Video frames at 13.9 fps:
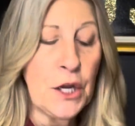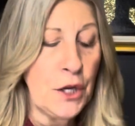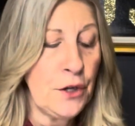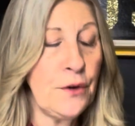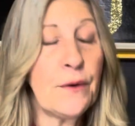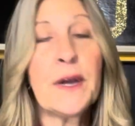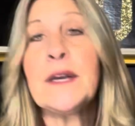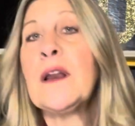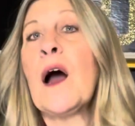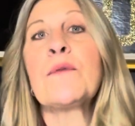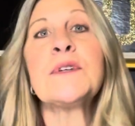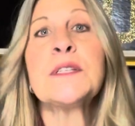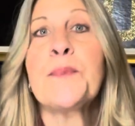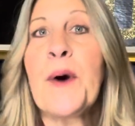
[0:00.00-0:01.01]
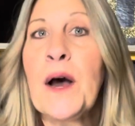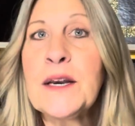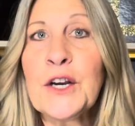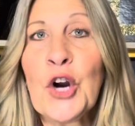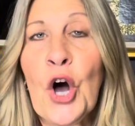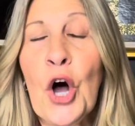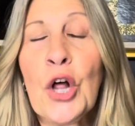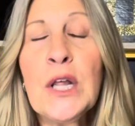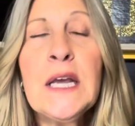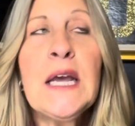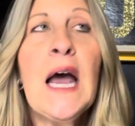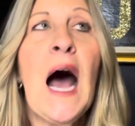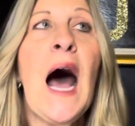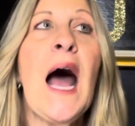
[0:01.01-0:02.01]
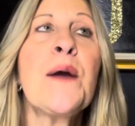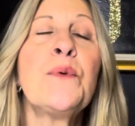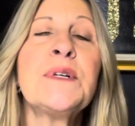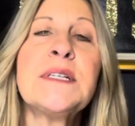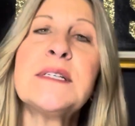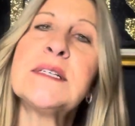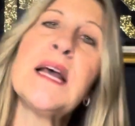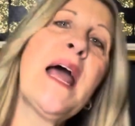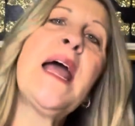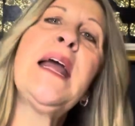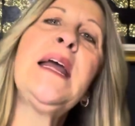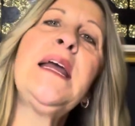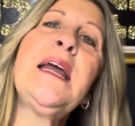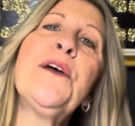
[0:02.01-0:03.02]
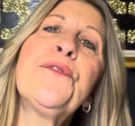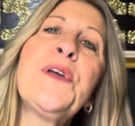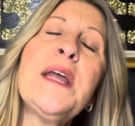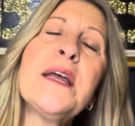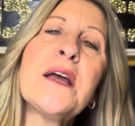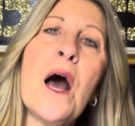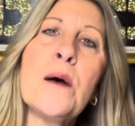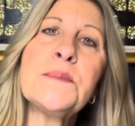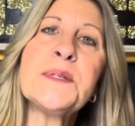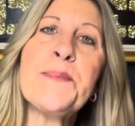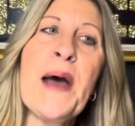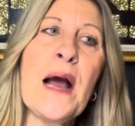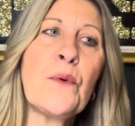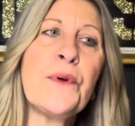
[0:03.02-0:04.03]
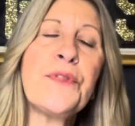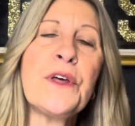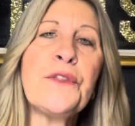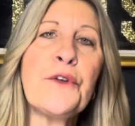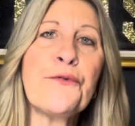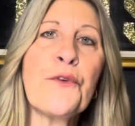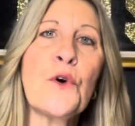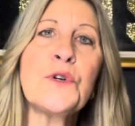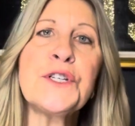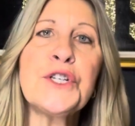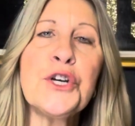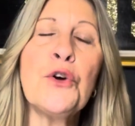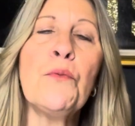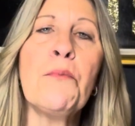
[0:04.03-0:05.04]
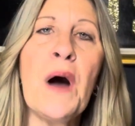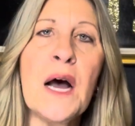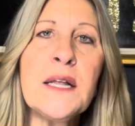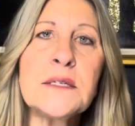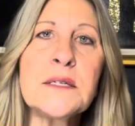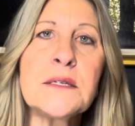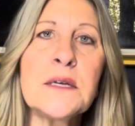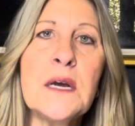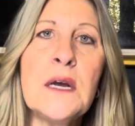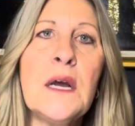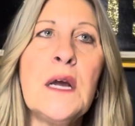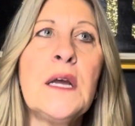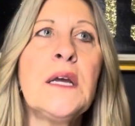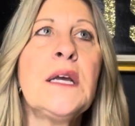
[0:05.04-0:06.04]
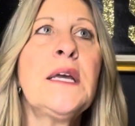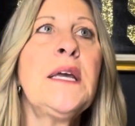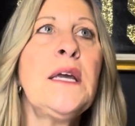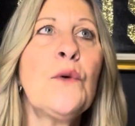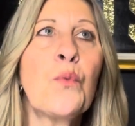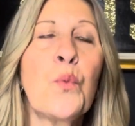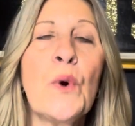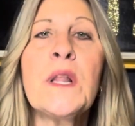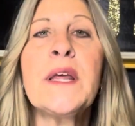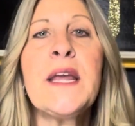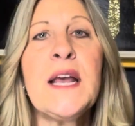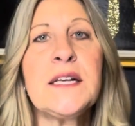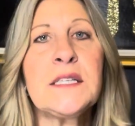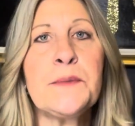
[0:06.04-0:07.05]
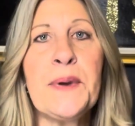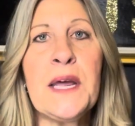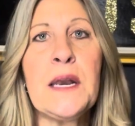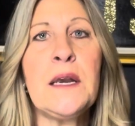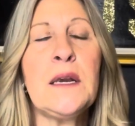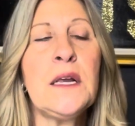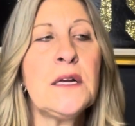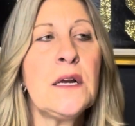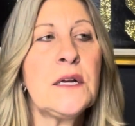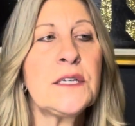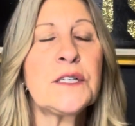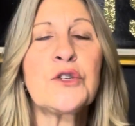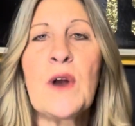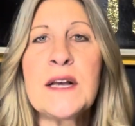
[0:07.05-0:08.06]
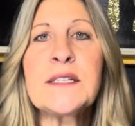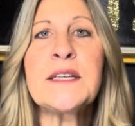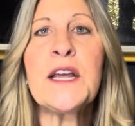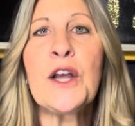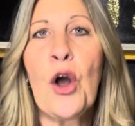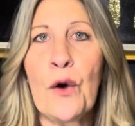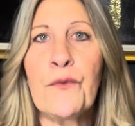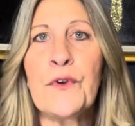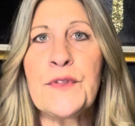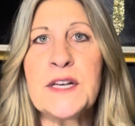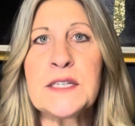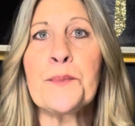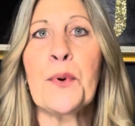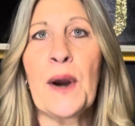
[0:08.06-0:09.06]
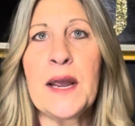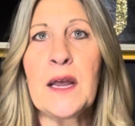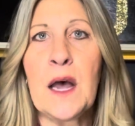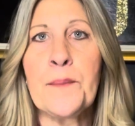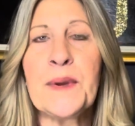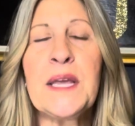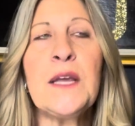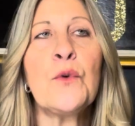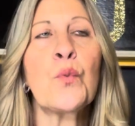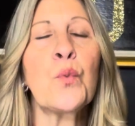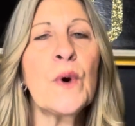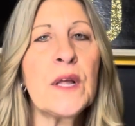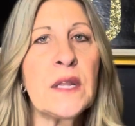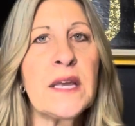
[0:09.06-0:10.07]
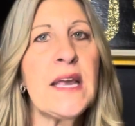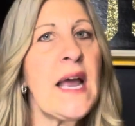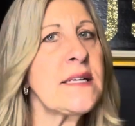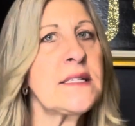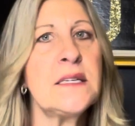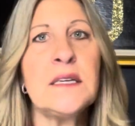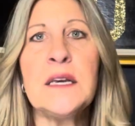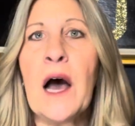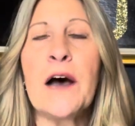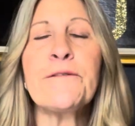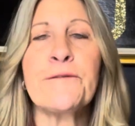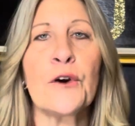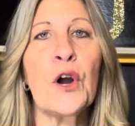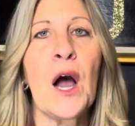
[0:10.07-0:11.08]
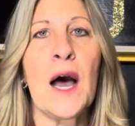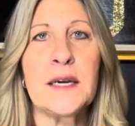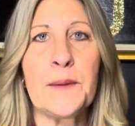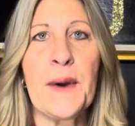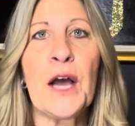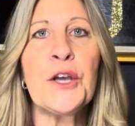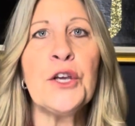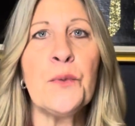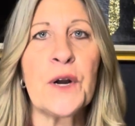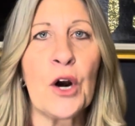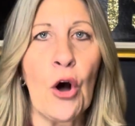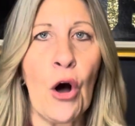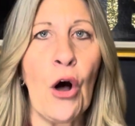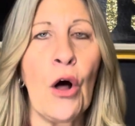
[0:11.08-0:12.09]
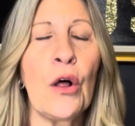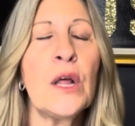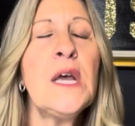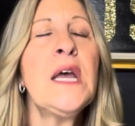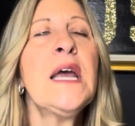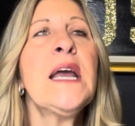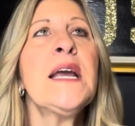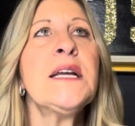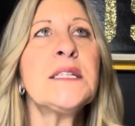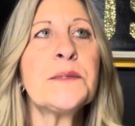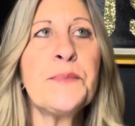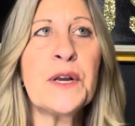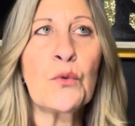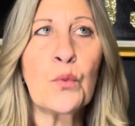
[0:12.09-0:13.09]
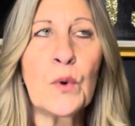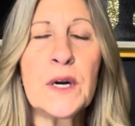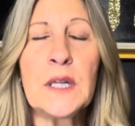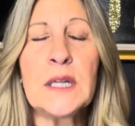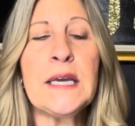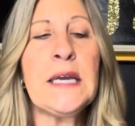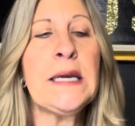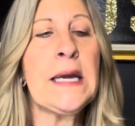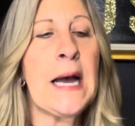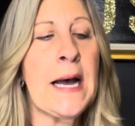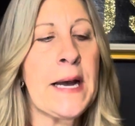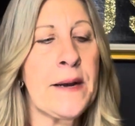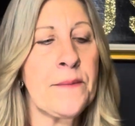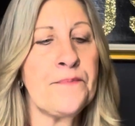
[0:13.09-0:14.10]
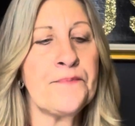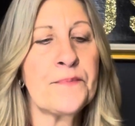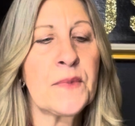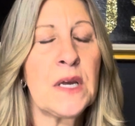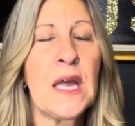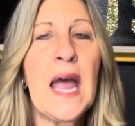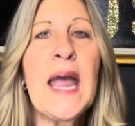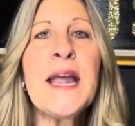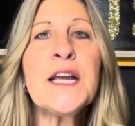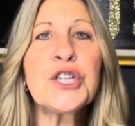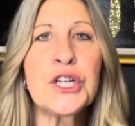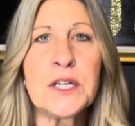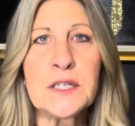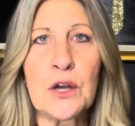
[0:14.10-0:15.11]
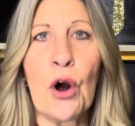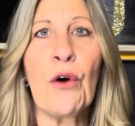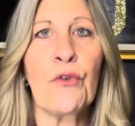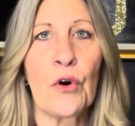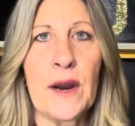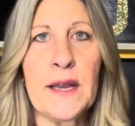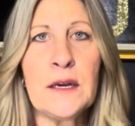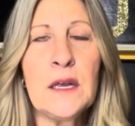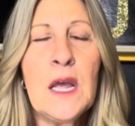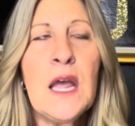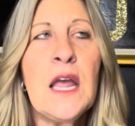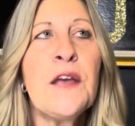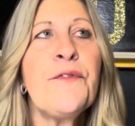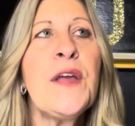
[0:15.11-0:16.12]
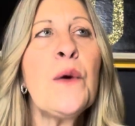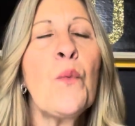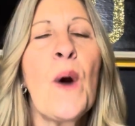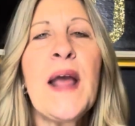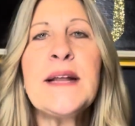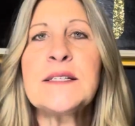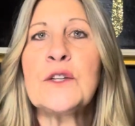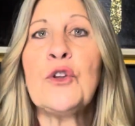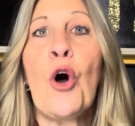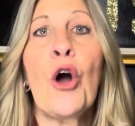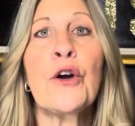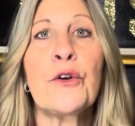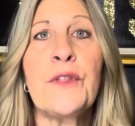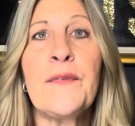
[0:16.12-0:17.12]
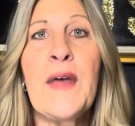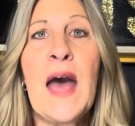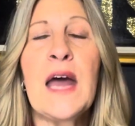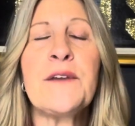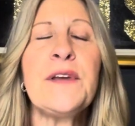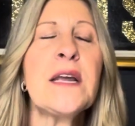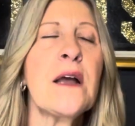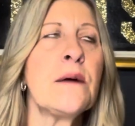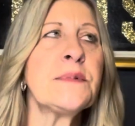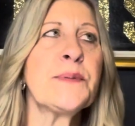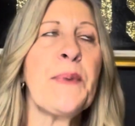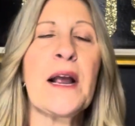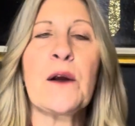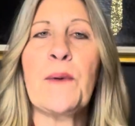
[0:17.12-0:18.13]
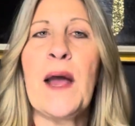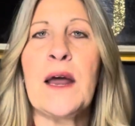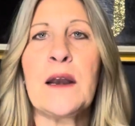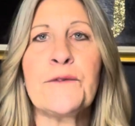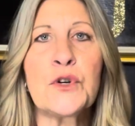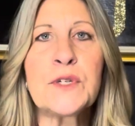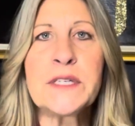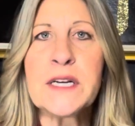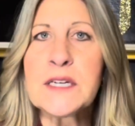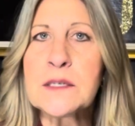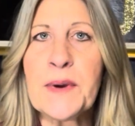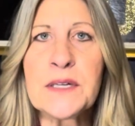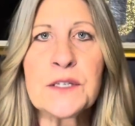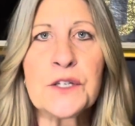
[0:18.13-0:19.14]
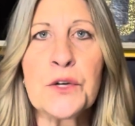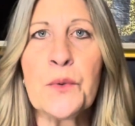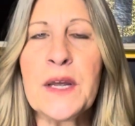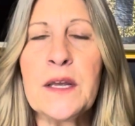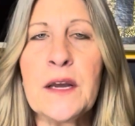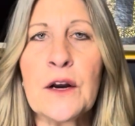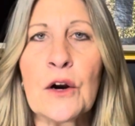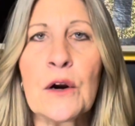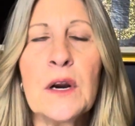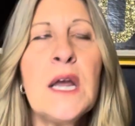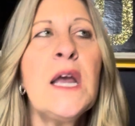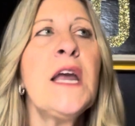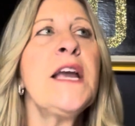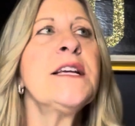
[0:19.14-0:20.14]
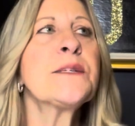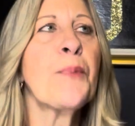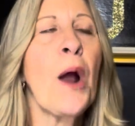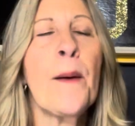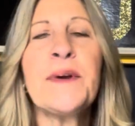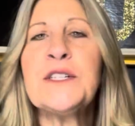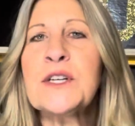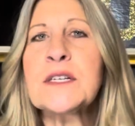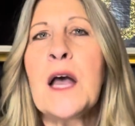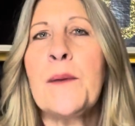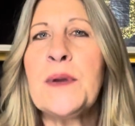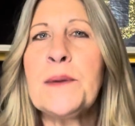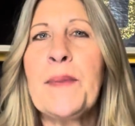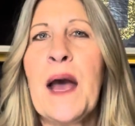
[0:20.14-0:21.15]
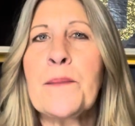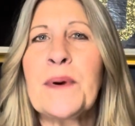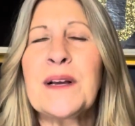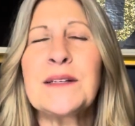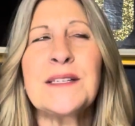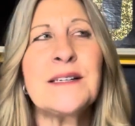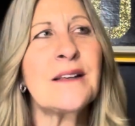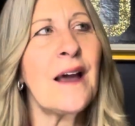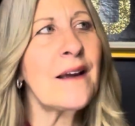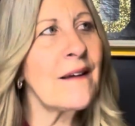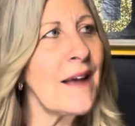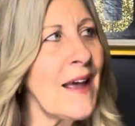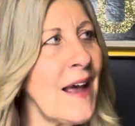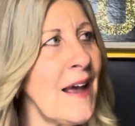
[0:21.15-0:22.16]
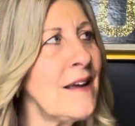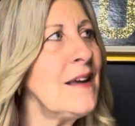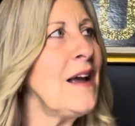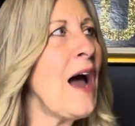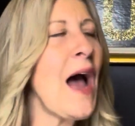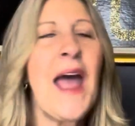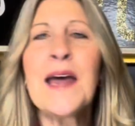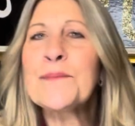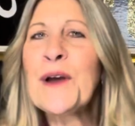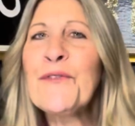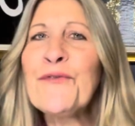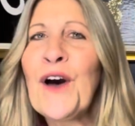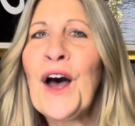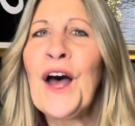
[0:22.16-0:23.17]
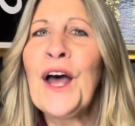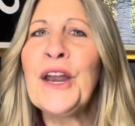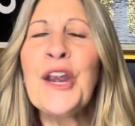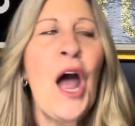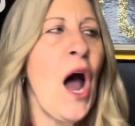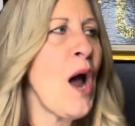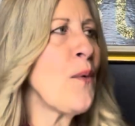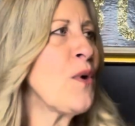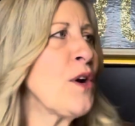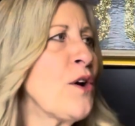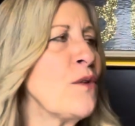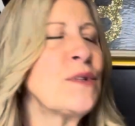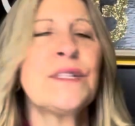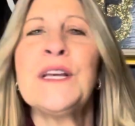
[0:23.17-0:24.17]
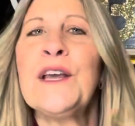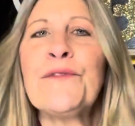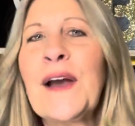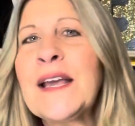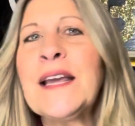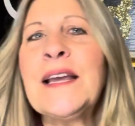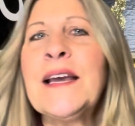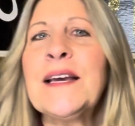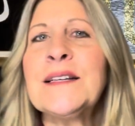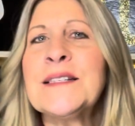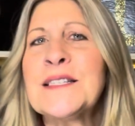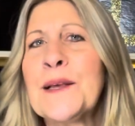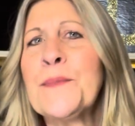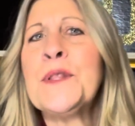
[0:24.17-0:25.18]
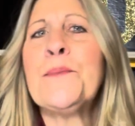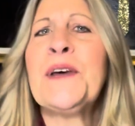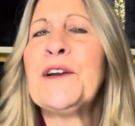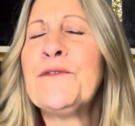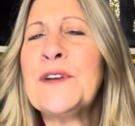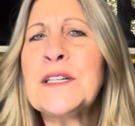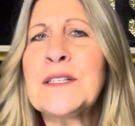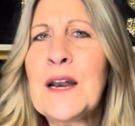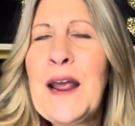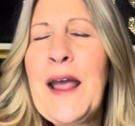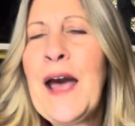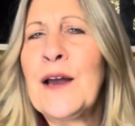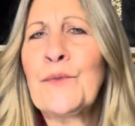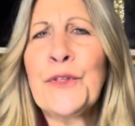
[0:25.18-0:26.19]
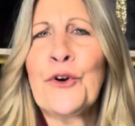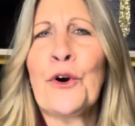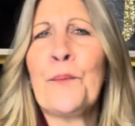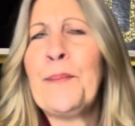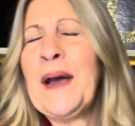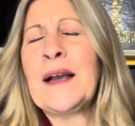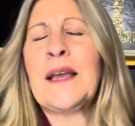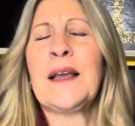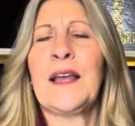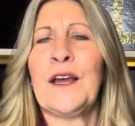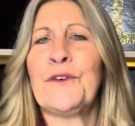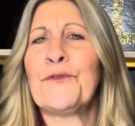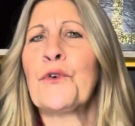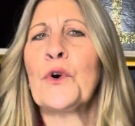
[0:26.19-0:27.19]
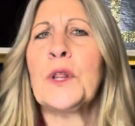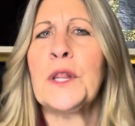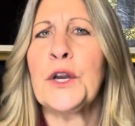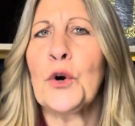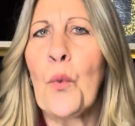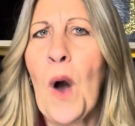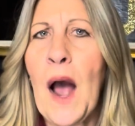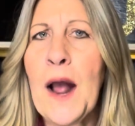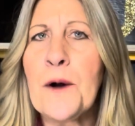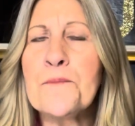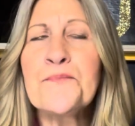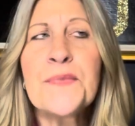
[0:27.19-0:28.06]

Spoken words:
You cannot respond at all. I would say if he comes back within the first 2 months, he really has been stressing over this breakup. He really has not forgotten about you at all. He's been really anxious over it. If he waits longer than that, if he comes back around after 6 months to a year, he's probably just coming back because he's like, I had my fun. I want to go see if I can get some of the benefits that I had with her back again for a little while.